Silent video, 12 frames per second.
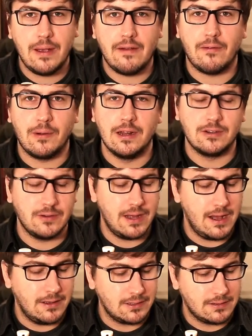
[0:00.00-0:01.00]
you, everyone at
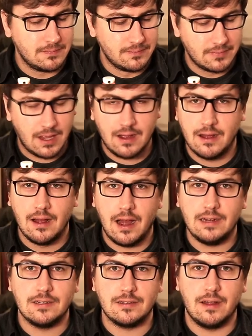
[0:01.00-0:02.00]
Treehouse.
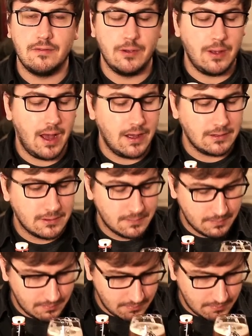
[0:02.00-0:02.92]
I just love you guys.